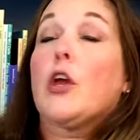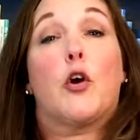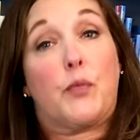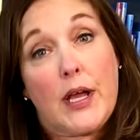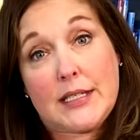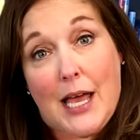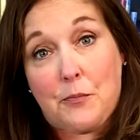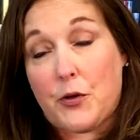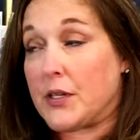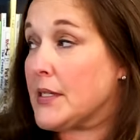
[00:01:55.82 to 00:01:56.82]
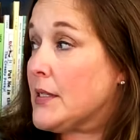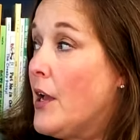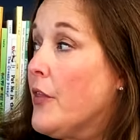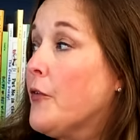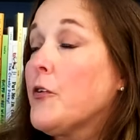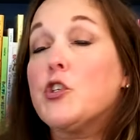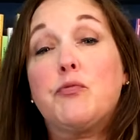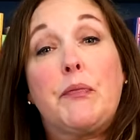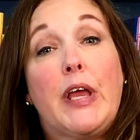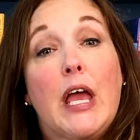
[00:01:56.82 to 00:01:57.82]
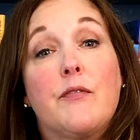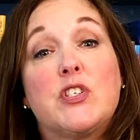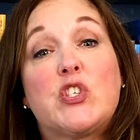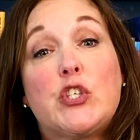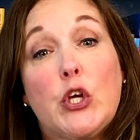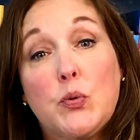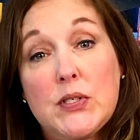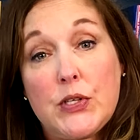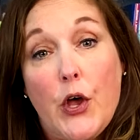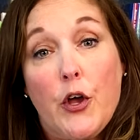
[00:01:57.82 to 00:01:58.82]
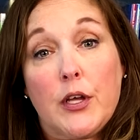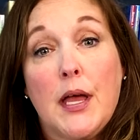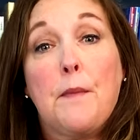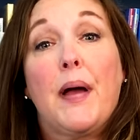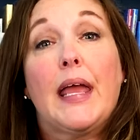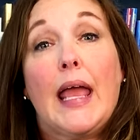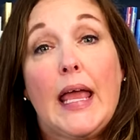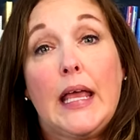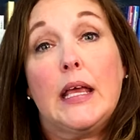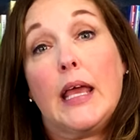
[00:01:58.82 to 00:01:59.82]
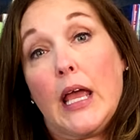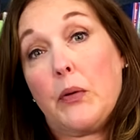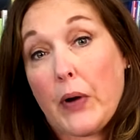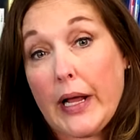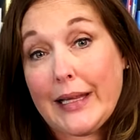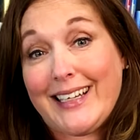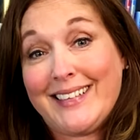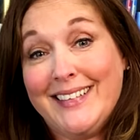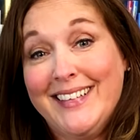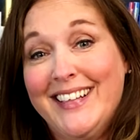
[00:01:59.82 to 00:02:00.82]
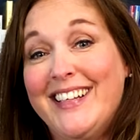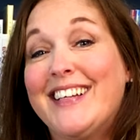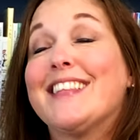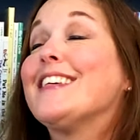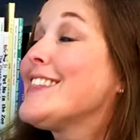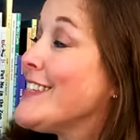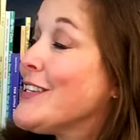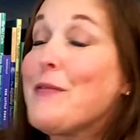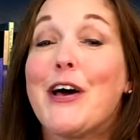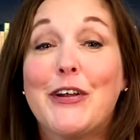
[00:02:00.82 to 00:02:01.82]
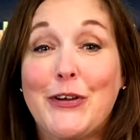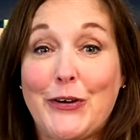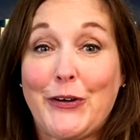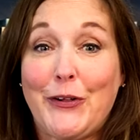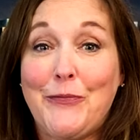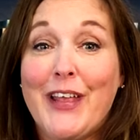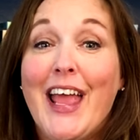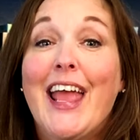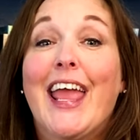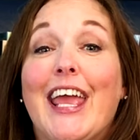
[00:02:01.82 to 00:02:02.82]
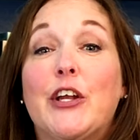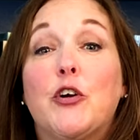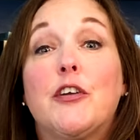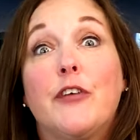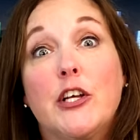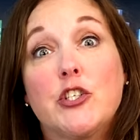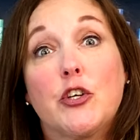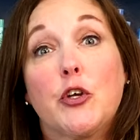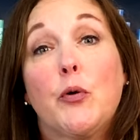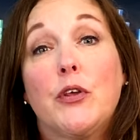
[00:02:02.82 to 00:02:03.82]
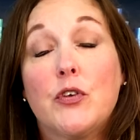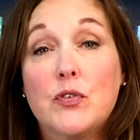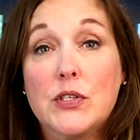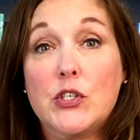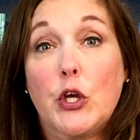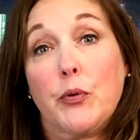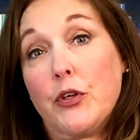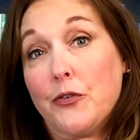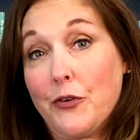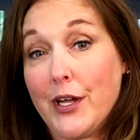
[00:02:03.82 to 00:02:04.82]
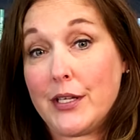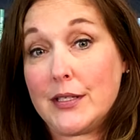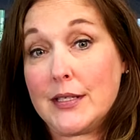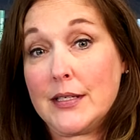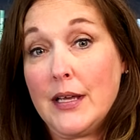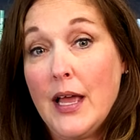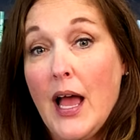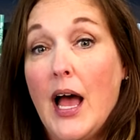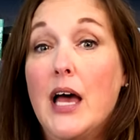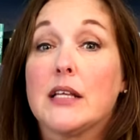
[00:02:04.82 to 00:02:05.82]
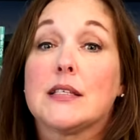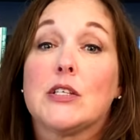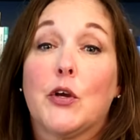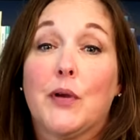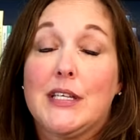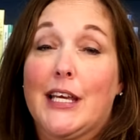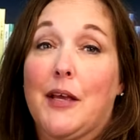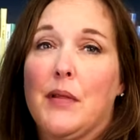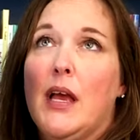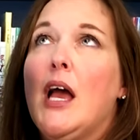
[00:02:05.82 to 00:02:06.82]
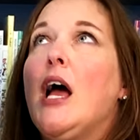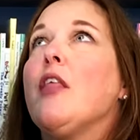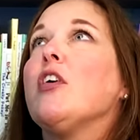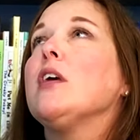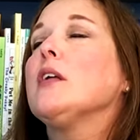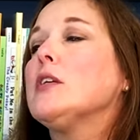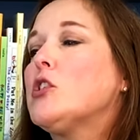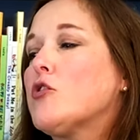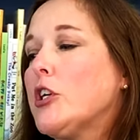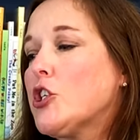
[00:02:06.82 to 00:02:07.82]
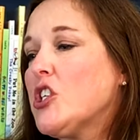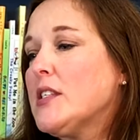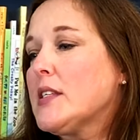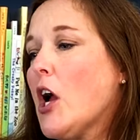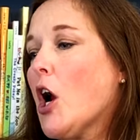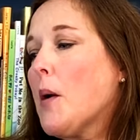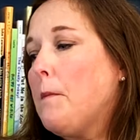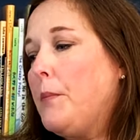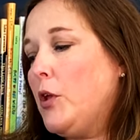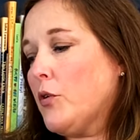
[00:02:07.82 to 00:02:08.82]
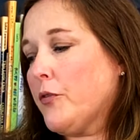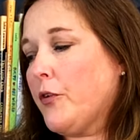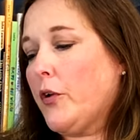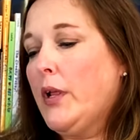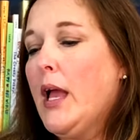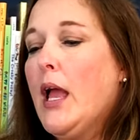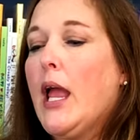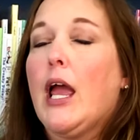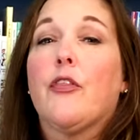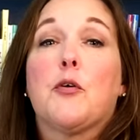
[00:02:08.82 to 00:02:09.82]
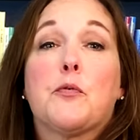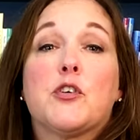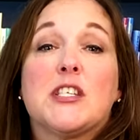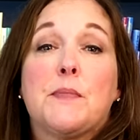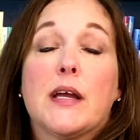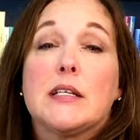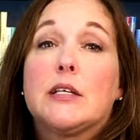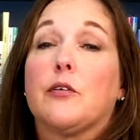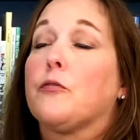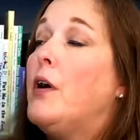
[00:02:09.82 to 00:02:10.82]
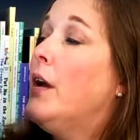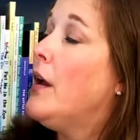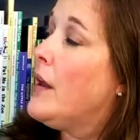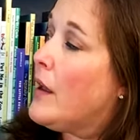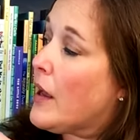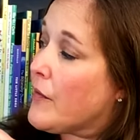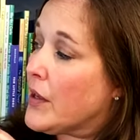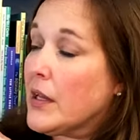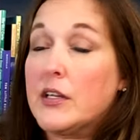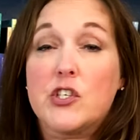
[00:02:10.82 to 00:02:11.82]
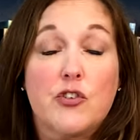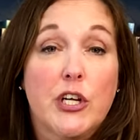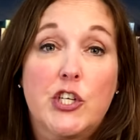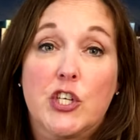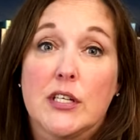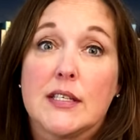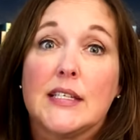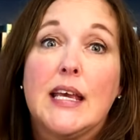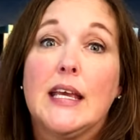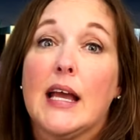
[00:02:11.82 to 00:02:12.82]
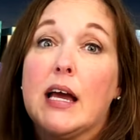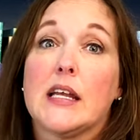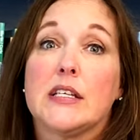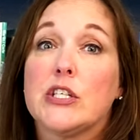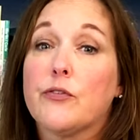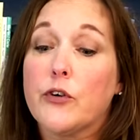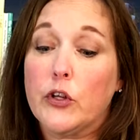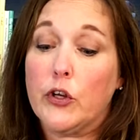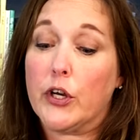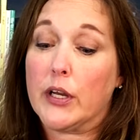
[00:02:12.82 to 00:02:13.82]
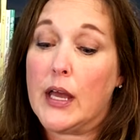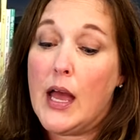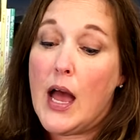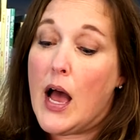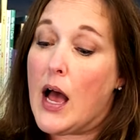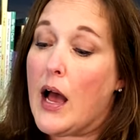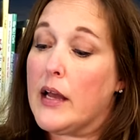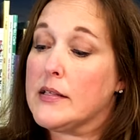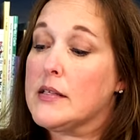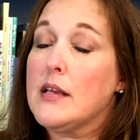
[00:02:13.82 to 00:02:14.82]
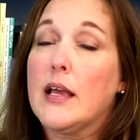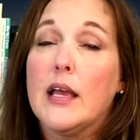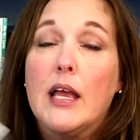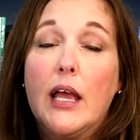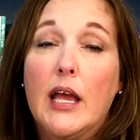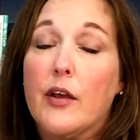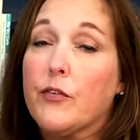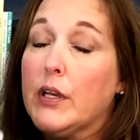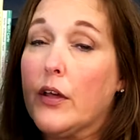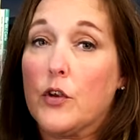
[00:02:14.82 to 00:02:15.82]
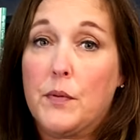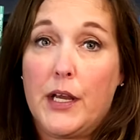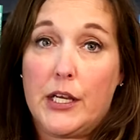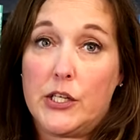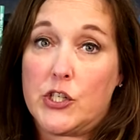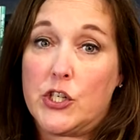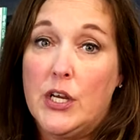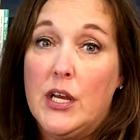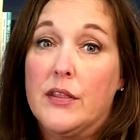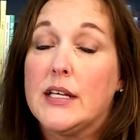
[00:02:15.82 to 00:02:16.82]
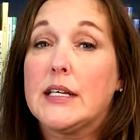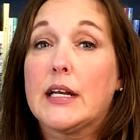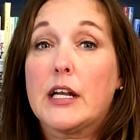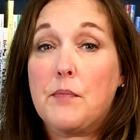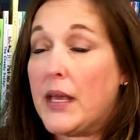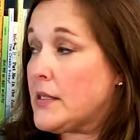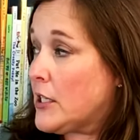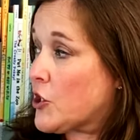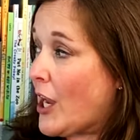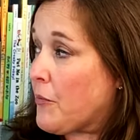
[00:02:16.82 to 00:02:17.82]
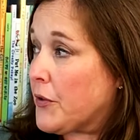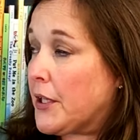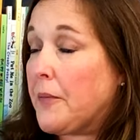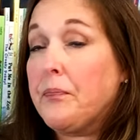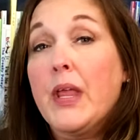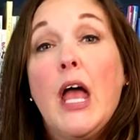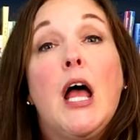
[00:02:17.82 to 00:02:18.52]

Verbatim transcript: They are Red Dot books. The first one we have is Snow Song by A.K. Riley. This is about a girl and her adventure going through the snow with her friends on a snowy day. The illustrations are beautiful, and the perspective of the illustrations take on a different look on every other page. They did an amazing job with it.